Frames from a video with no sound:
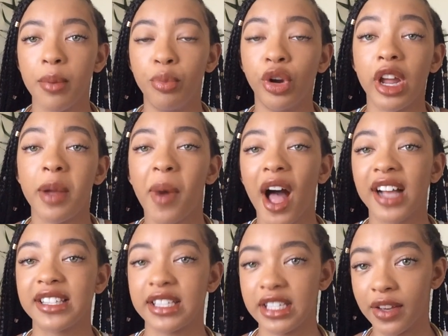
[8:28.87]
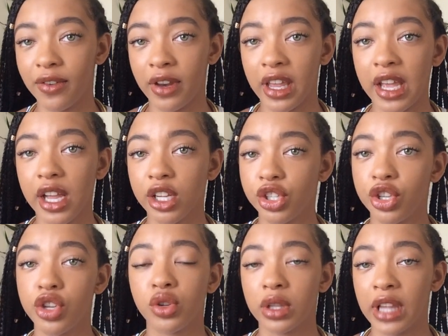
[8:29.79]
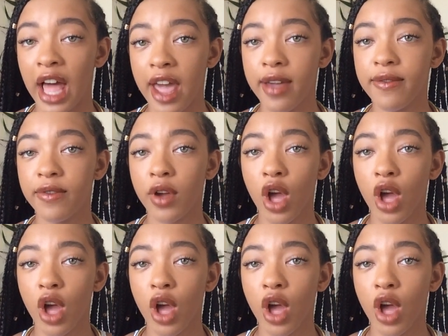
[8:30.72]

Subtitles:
bring positivity into your life,